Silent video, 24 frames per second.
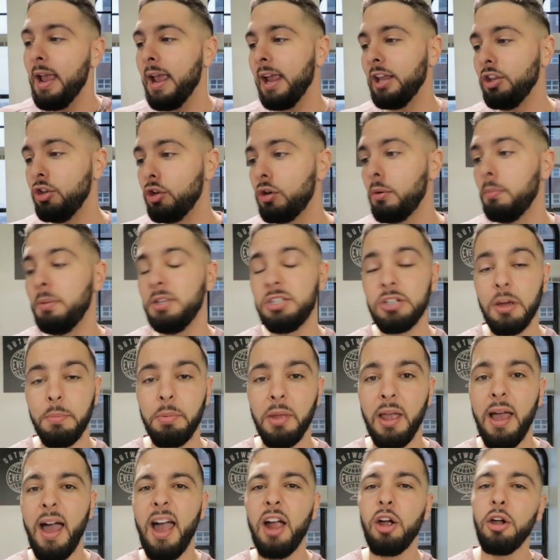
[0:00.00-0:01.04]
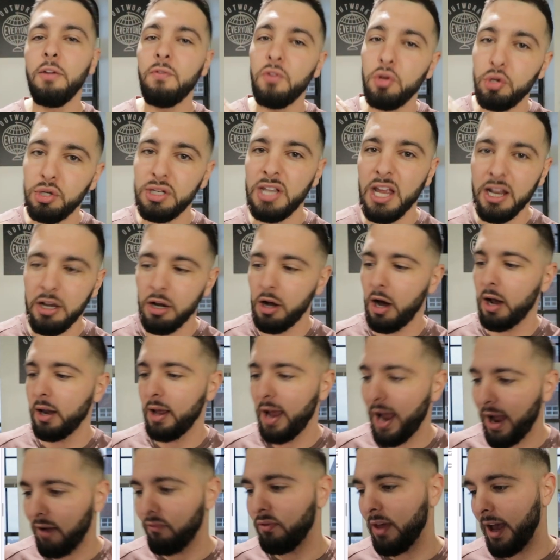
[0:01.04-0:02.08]
and you could be jumping higher if you did not
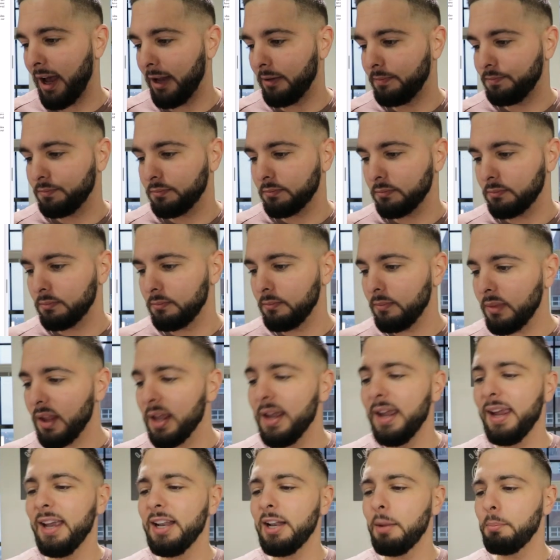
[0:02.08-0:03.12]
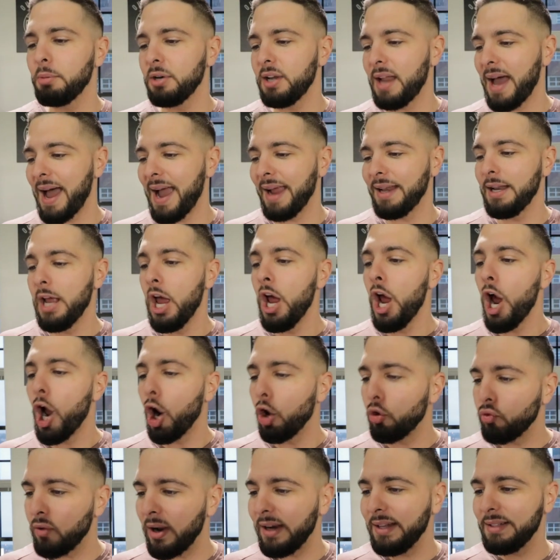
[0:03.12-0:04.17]
have that. And number 9,
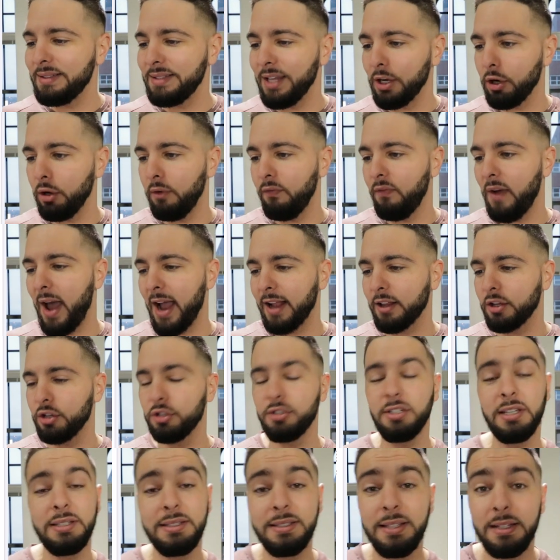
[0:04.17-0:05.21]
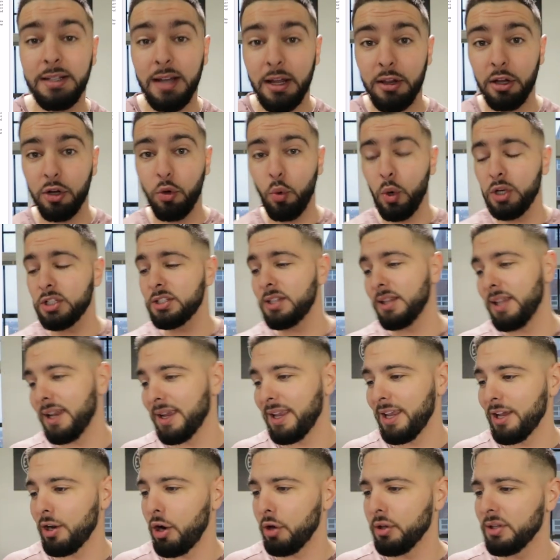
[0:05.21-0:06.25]
hereditary factors. This is another question that I
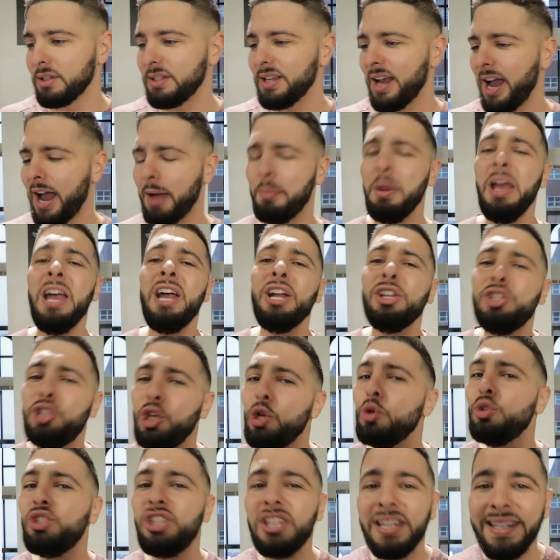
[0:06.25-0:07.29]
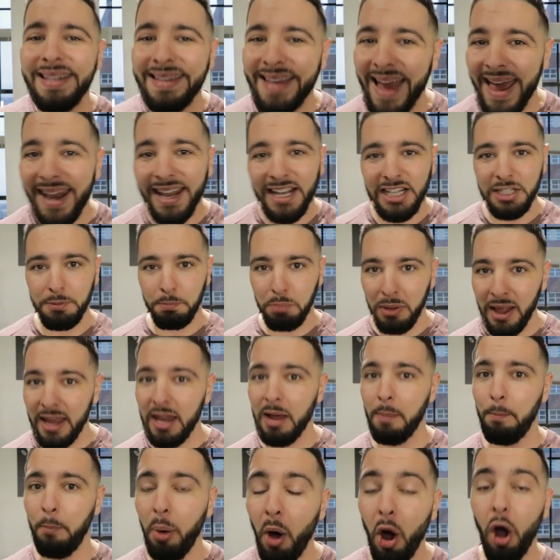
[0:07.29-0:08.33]
get all the time. Do genetics play
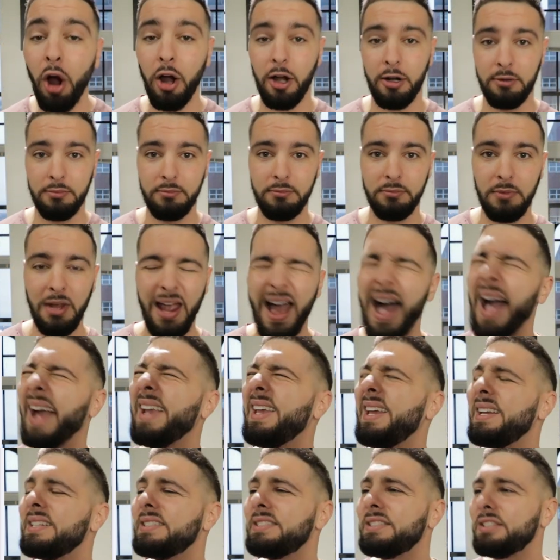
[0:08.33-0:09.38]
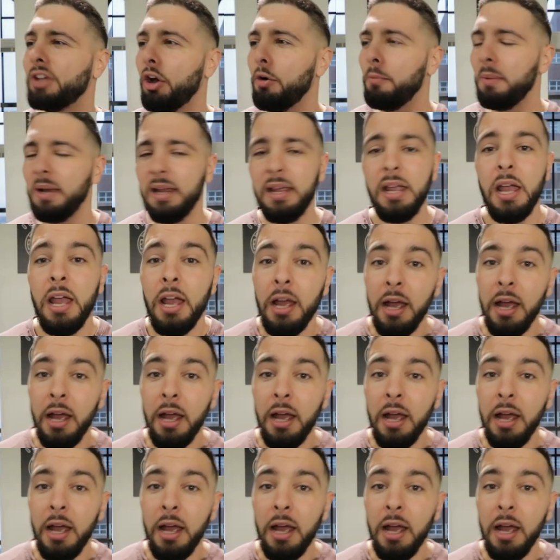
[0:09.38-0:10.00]
a part? I get so many